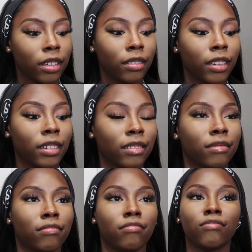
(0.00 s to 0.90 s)
okay,
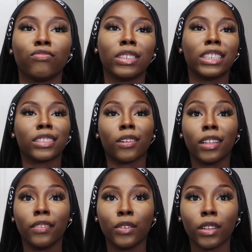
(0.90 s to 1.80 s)
we just gonna
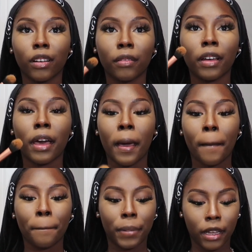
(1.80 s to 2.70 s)
leave you alone.
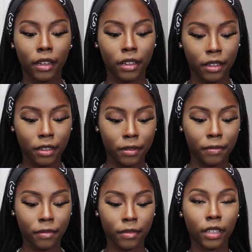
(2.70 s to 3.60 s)
But
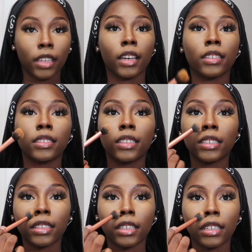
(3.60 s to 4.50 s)
yes,
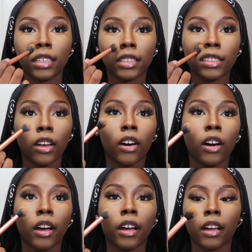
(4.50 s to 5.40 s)
this is
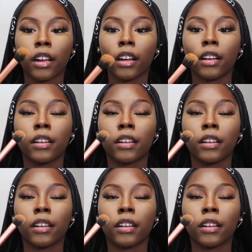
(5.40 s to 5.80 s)
our